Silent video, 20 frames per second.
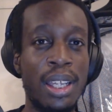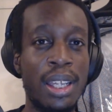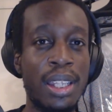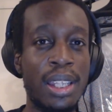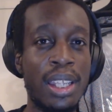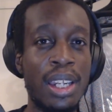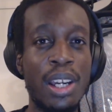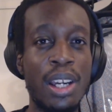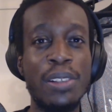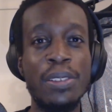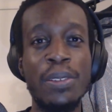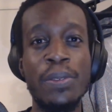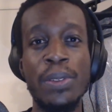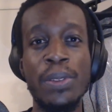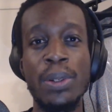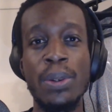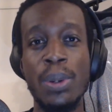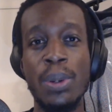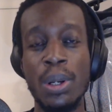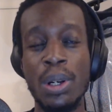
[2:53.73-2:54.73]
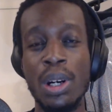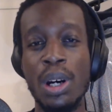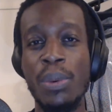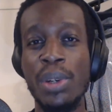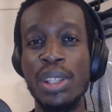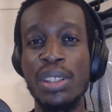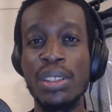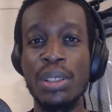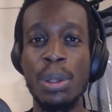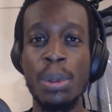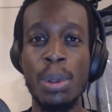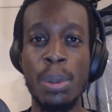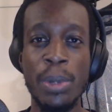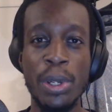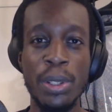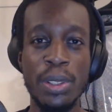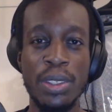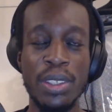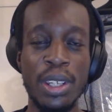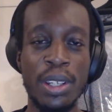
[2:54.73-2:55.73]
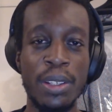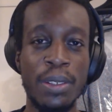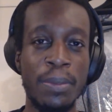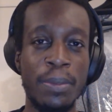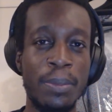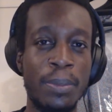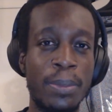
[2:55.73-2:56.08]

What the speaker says: Then after Fukuoka, I went to Kumamoto.